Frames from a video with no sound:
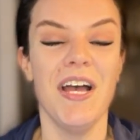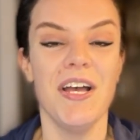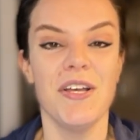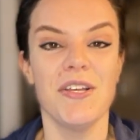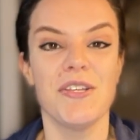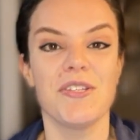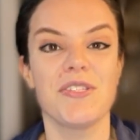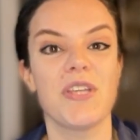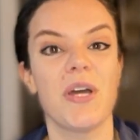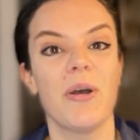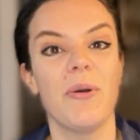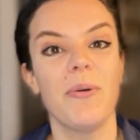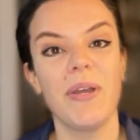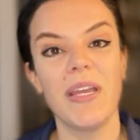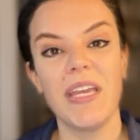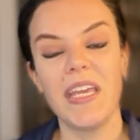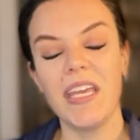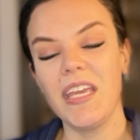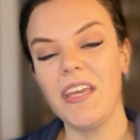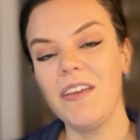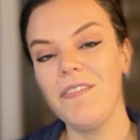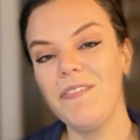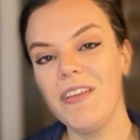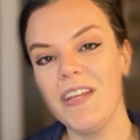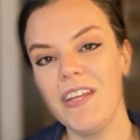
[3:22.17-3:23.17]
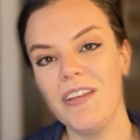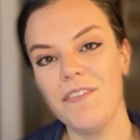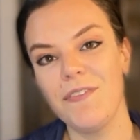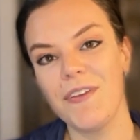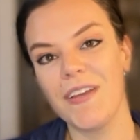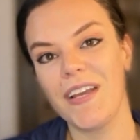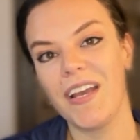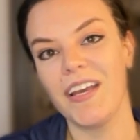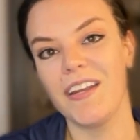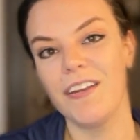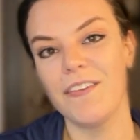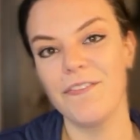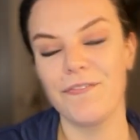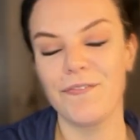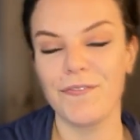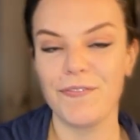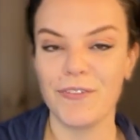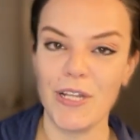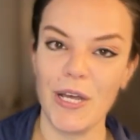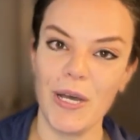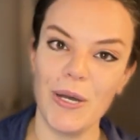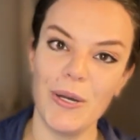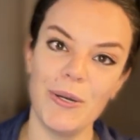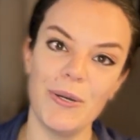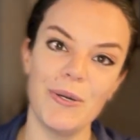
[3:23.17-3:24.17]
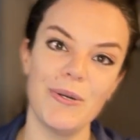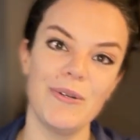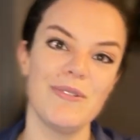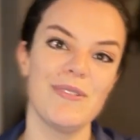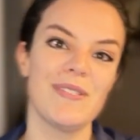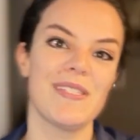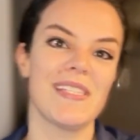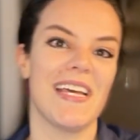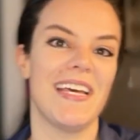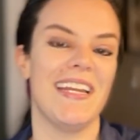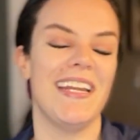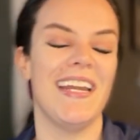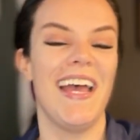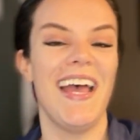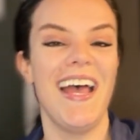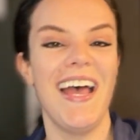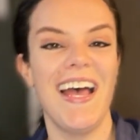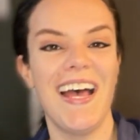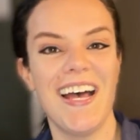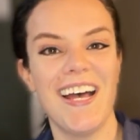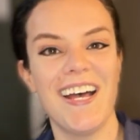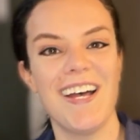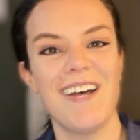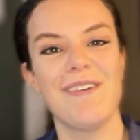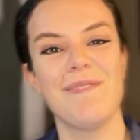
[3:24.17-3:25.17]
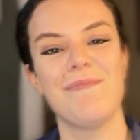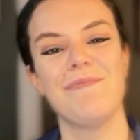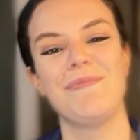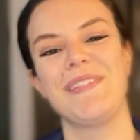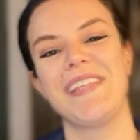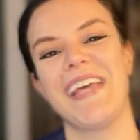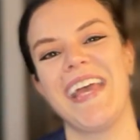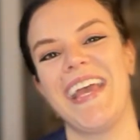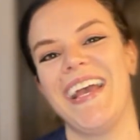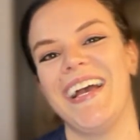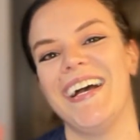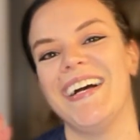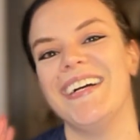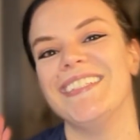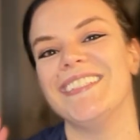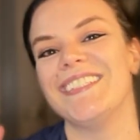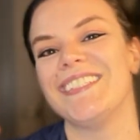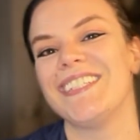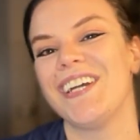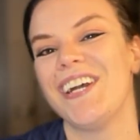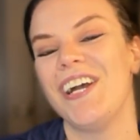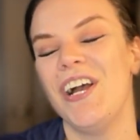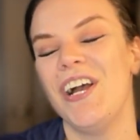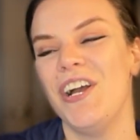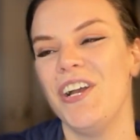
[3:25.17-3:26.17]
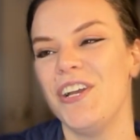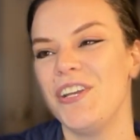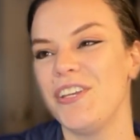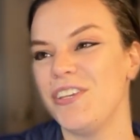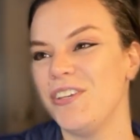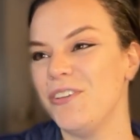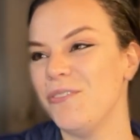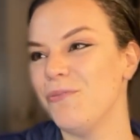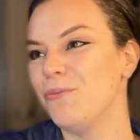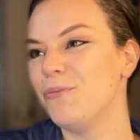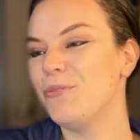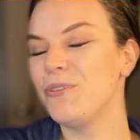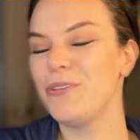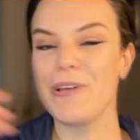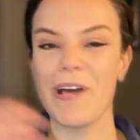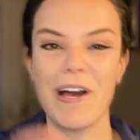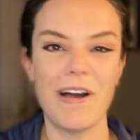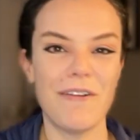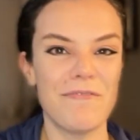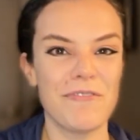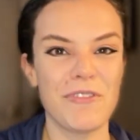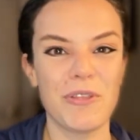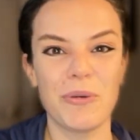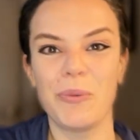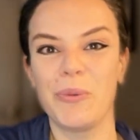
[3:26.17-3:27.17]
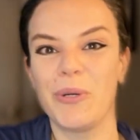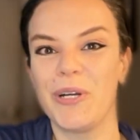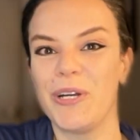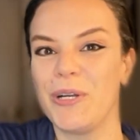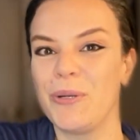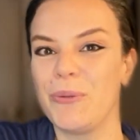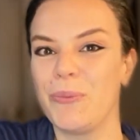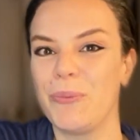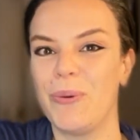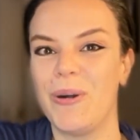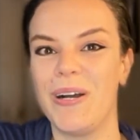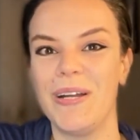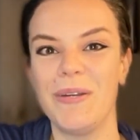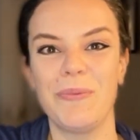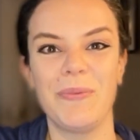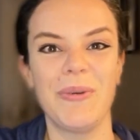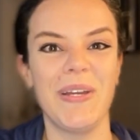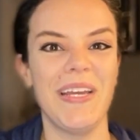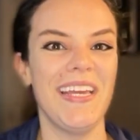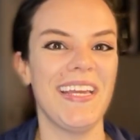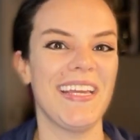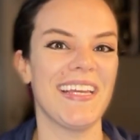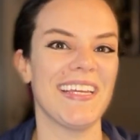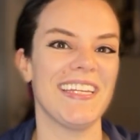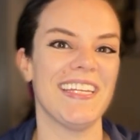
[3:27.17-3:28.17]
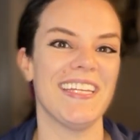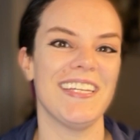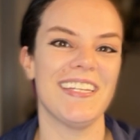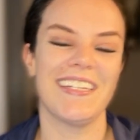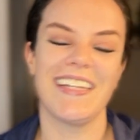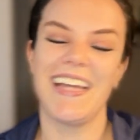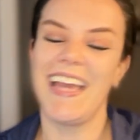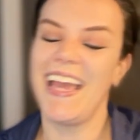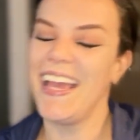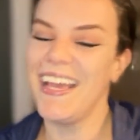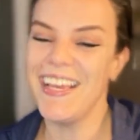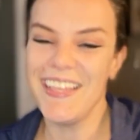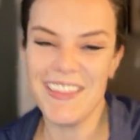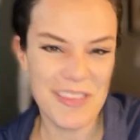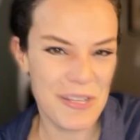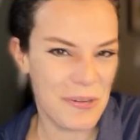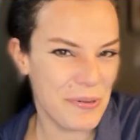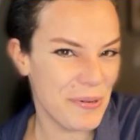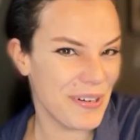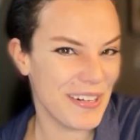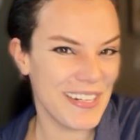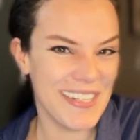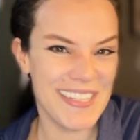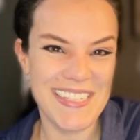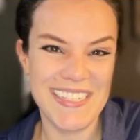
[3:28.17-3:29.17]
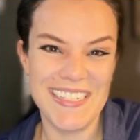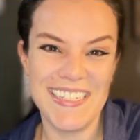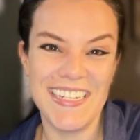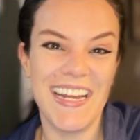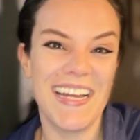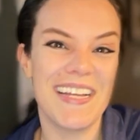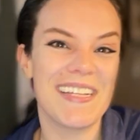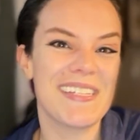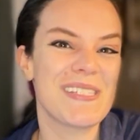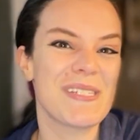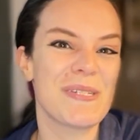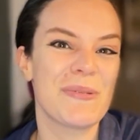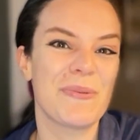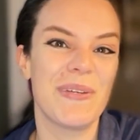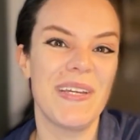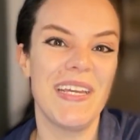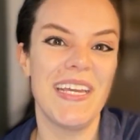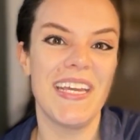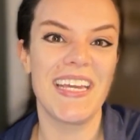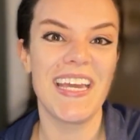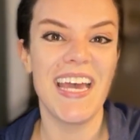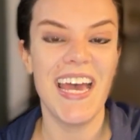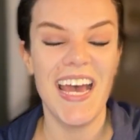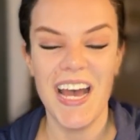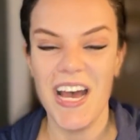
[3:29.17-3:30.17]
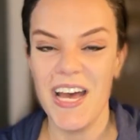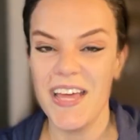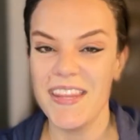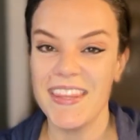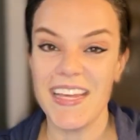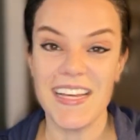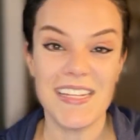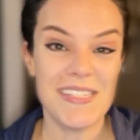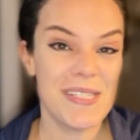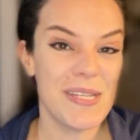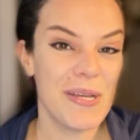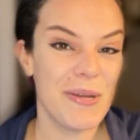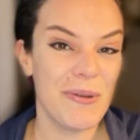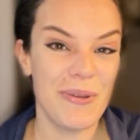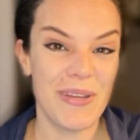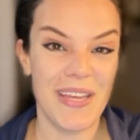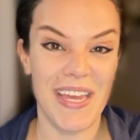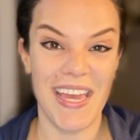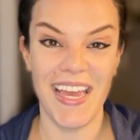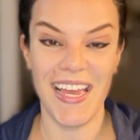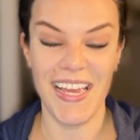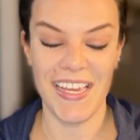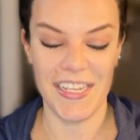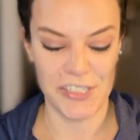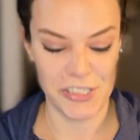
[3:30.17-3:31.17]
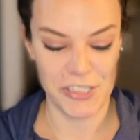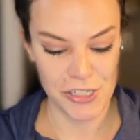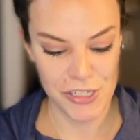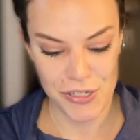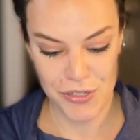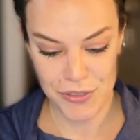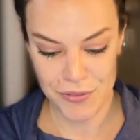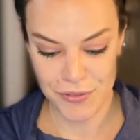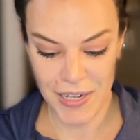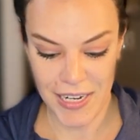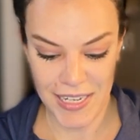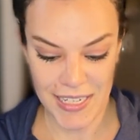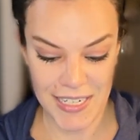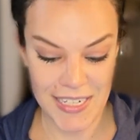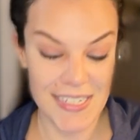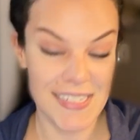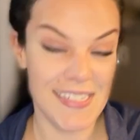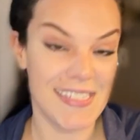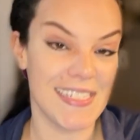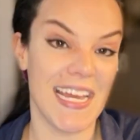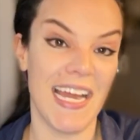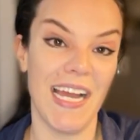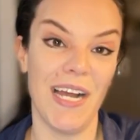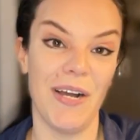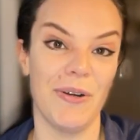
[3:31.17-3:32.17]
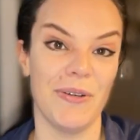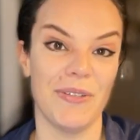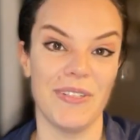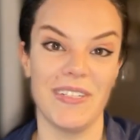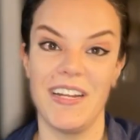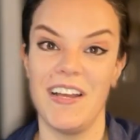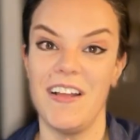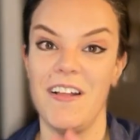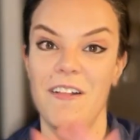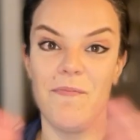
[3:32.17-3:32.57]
So even if it kind of flows and ebbs, and you love the word one week and you hate the word the next week, that's okay. Just write it down.